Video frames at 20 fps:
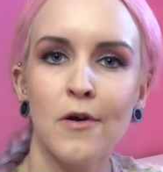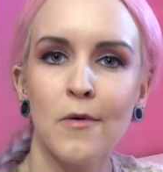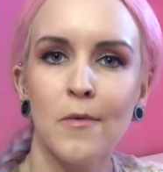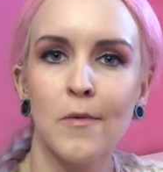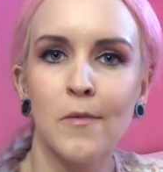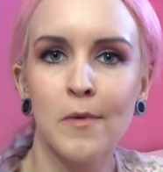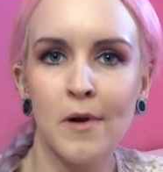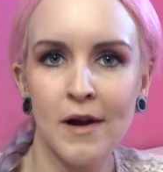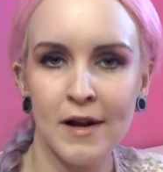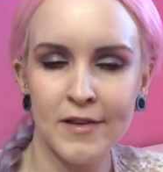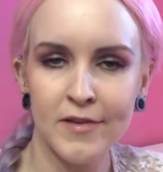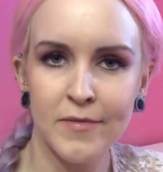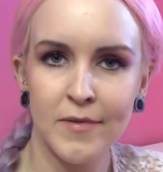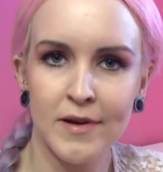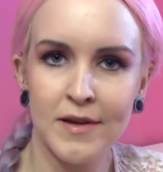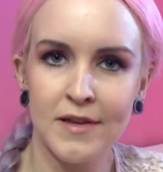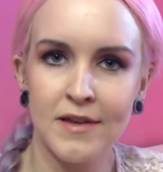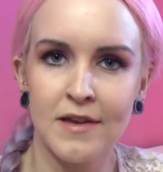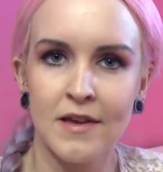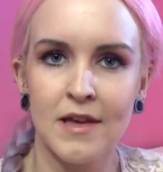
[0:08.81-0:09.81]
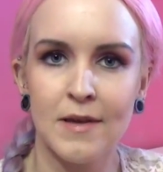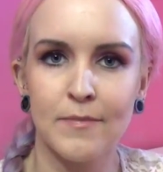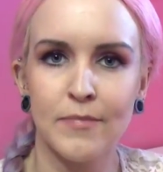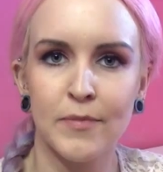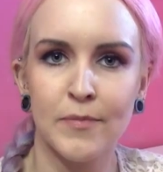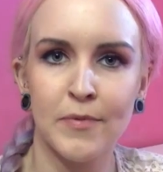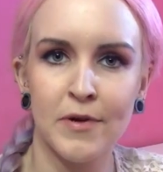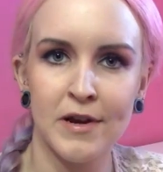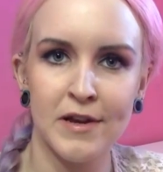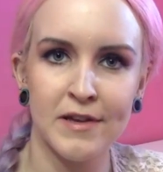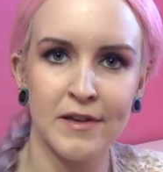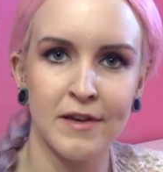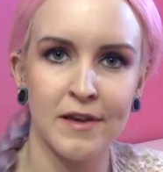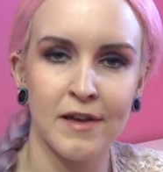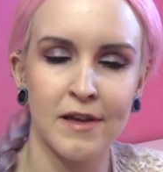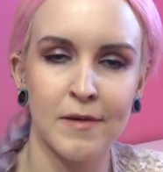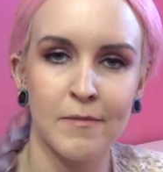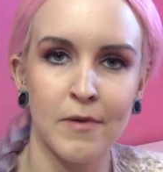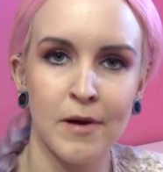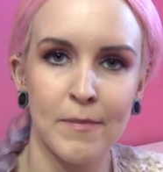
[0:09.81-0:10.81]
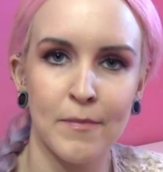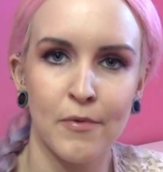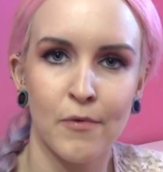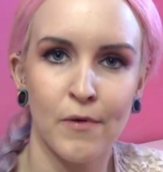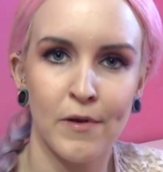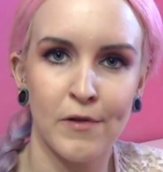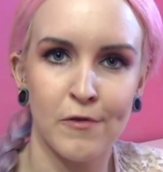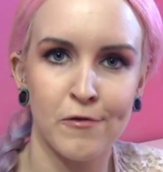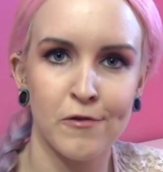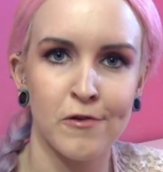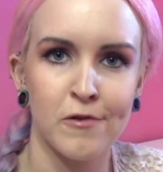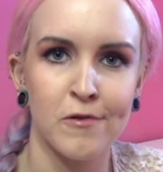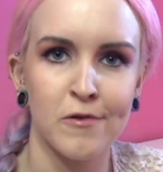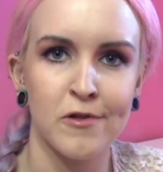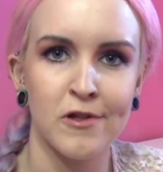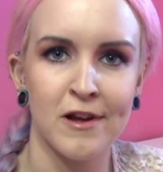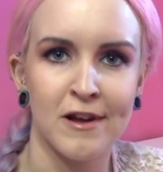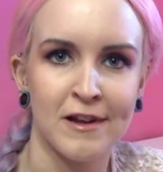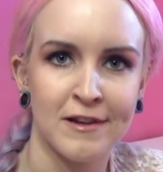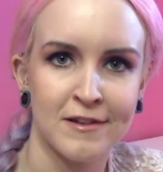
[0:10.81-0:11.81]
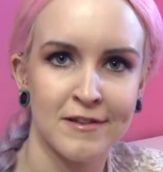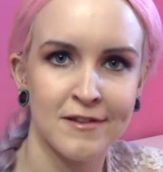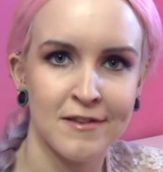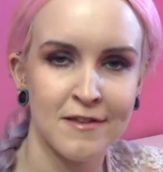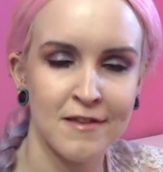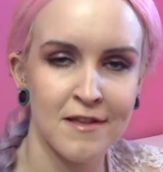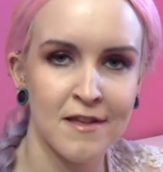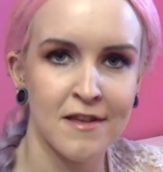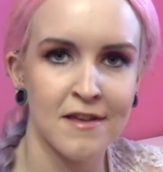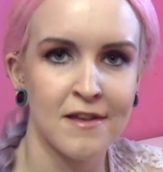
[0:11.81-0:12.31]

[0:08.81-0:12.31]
why do I keep breaking my point shoe shanks?